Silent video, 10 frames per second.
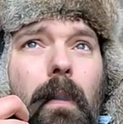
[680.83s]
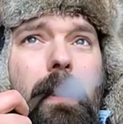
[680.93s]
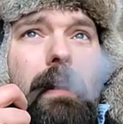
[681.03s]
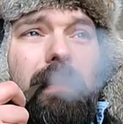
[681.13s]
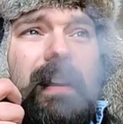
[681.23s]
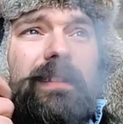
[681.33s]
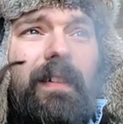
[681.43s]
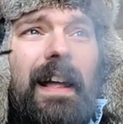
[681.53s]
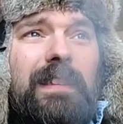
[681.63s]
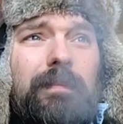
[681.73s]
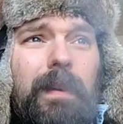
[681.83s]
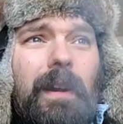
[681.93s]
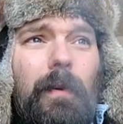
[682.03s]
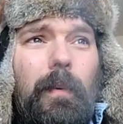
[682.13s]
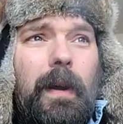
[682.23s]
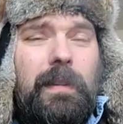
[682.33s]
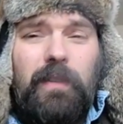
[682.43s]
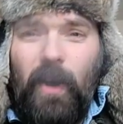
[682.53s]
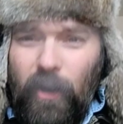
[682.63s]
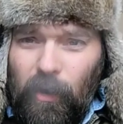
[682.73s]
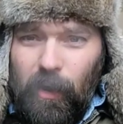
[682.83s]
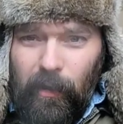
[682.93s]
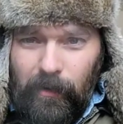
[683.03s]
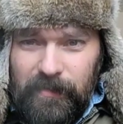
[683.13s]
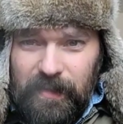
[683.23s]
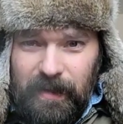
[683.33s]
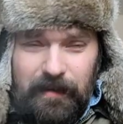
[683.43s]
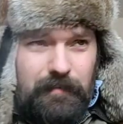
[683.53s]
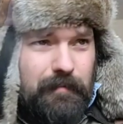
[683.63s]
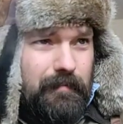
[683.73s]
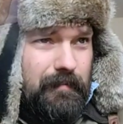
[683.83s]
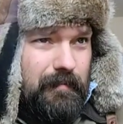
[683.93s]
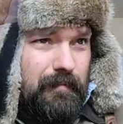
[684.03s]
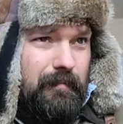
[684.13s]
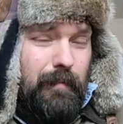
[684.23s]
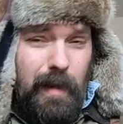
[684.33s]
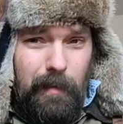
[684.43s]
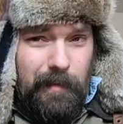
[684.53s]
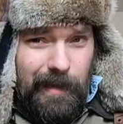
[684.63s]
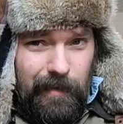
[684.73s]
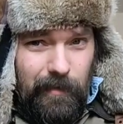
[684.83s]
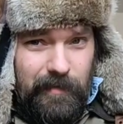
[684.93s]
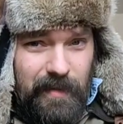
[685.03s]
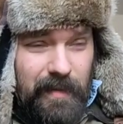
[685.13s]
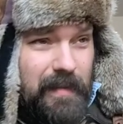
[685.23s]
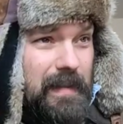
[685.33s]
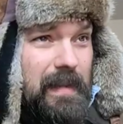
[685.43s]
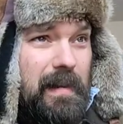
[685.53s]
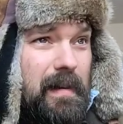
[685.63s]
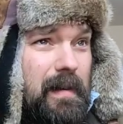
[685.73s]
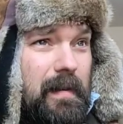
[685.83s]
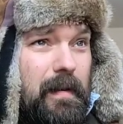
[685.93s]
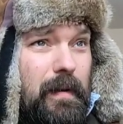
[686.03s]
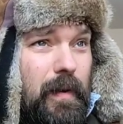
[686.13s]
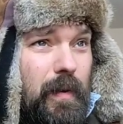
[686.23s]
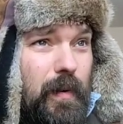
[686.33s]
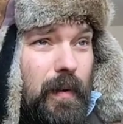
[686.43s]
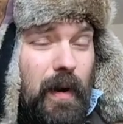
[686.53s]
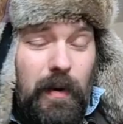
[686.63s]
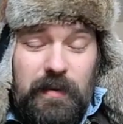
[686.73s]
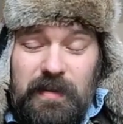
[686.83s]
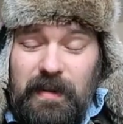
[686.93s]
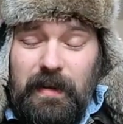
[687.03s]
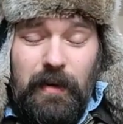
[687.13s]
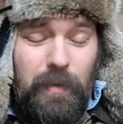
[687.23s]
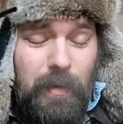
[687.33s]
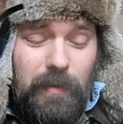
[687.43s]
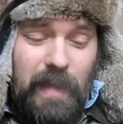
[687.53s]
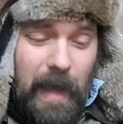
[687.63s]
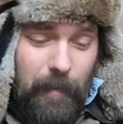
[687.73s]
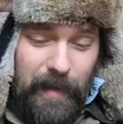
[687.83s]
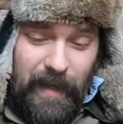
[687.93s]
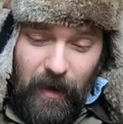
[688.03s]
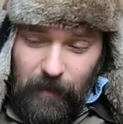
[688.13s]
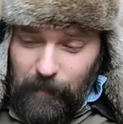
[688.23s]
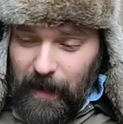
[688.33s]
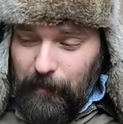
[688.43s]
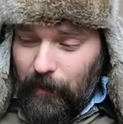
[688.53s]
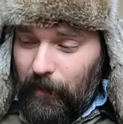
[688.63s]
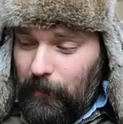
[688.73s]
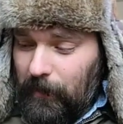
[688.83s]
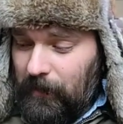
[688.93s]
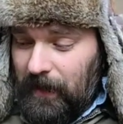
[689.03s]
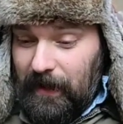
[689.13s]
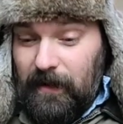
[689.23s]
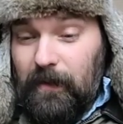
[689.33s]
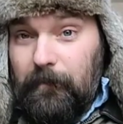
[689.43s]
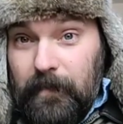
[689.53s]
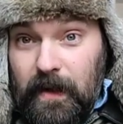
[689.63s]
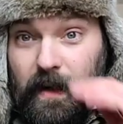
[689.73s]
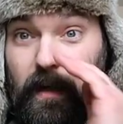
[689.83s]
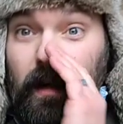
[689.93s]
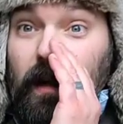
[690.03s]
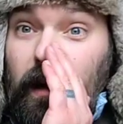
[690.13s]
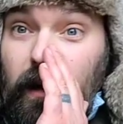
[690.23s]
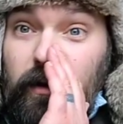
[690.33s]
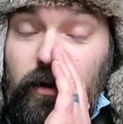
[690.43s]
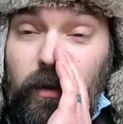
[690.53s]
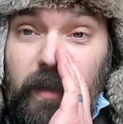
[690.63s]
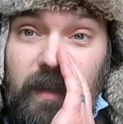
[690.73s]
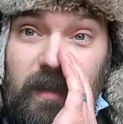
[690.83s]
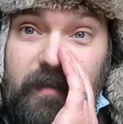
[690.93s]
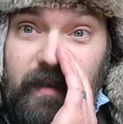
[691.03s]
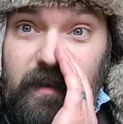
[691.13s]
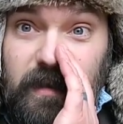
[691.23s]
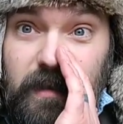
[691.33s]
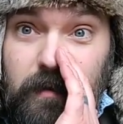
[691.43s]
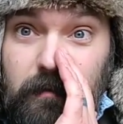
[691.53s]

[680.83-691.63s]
even at the last minute, when Tucker Carlson, Pamela Anderson, who knows? Who knows how many other people were like, Julian Assange,